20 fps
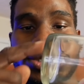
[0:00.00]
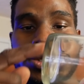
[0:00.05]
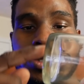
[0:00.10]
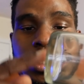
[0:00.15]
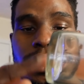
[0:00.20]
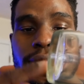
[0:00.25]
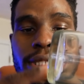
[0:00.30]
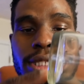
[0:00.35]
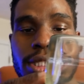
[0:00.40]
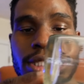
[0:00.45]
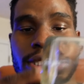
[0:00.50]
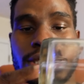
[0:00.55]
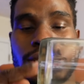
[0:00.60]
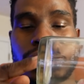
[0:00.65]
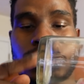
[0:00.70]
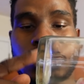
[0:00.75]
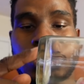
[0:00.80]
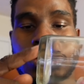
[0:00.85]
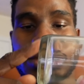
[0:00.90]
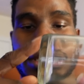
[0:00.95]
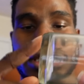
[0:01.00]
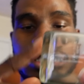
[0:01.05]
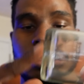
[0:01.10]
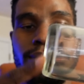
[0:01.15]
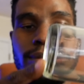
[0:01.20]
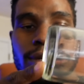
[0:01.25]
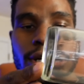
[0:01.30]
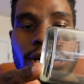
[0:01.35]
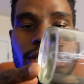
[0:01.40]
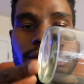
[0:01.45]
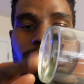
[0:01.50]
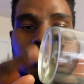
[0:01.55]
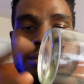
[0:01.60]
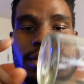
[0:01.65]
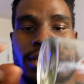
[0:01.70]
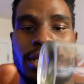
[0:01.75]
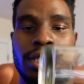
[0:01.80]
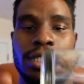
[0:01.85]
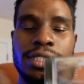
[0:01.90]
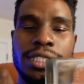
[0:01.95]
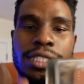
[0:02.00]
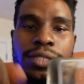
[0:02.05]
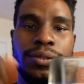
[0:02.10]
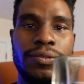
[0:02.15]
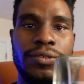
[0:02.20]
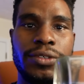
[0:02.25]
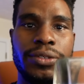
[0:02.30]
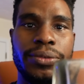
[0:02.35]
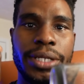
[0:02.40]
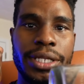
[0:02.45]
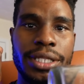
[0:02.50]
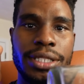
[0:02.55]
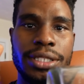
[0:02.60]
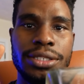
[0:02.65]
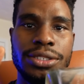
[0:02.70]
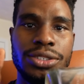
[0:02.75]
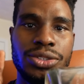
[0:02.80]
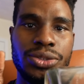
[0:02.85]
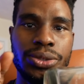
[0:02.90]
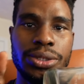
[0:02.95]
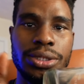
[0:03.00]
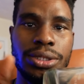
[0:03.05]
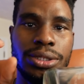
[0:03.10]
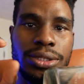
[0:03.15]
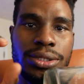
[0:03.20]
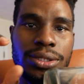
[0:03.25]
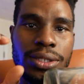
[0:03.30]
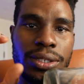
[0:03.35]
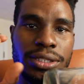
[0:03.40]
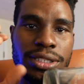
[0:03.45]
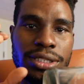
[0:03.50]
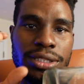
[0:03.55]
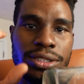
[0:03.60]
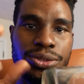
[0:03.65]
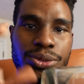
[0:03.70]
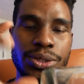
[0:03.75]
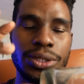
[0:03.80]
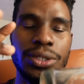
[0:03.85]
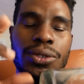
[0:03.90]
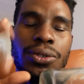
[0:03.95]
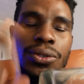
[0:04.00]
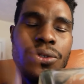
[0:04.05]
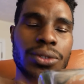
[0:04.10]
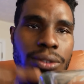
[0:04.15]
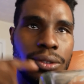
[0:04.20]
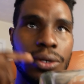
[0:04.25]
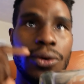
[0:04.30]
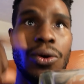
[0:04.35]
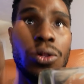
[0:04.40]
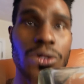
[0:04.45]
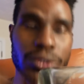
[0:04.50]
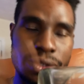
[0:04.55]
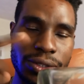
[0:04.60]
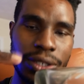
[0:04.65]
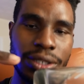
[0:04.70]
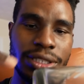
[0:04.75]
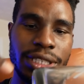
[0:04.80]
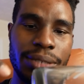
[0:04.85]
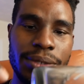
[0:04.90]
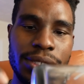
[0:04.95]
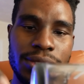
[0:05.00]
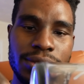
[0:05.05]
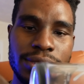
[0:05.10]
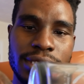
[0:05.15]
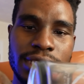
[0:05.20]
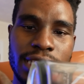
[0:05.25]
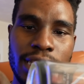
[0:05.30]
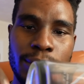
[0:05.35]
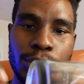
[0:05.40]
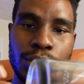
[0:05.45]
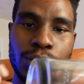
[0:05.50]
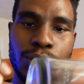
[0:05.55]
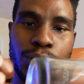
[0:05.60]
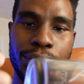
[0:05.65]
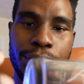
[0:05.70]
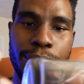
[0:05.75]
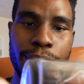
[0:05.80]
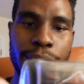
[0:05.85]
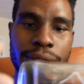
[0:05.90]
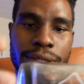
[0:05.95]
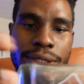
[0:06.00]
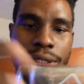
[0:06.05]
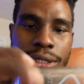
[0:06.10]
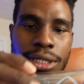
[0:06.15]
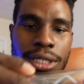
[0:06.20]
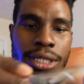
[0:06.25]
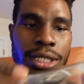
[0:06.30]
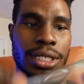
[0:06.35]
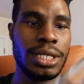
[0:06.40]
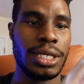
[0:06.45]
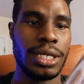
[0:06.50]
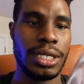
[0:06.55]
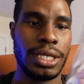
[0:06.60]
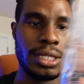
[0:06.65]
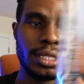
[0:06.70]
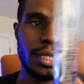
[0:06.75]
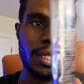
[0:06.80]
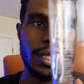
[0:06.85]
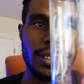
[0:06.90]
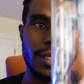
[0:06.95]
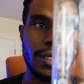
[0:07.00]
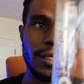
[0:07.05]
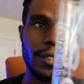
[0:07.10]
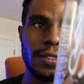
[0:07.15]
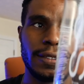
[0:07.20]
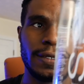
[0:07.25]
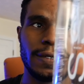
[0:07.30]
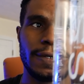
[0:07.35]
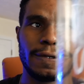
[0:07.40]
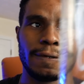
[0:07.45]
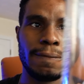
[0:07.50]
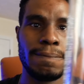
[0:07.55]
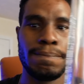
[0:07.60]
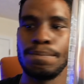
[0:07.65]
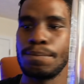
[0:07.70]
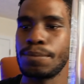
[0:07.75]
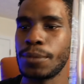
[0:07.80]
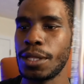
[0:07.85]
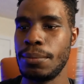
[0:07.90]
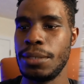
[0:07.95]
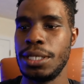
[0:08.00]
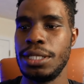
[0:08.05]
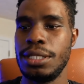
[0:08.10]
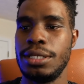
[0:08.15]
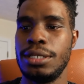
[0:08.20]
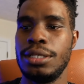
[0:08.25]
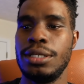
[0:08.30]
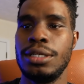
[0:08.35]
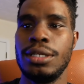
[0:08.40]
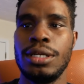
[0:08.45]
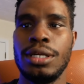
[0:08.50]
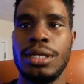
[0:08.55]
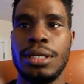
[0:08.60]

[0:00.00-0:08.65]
drilling a hole at the bottom just with the regular drill saws, drill hole, hole saws that we use the diamond coated ones and then um, I'm gonna